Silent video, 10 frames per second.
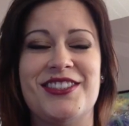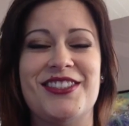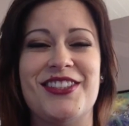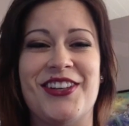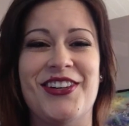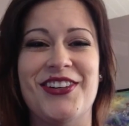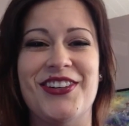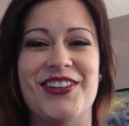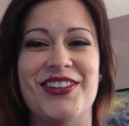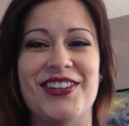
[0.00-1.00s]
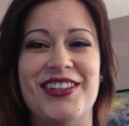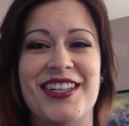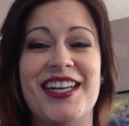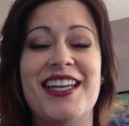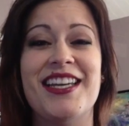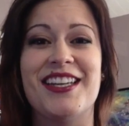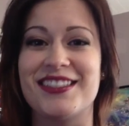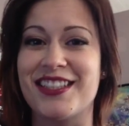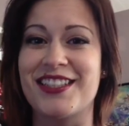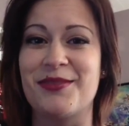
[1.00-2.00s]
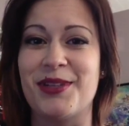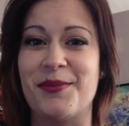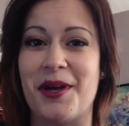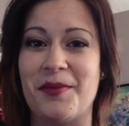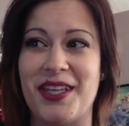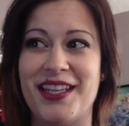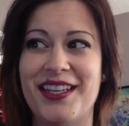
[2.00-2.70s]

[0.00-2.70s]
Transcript: So here's a little bit about me.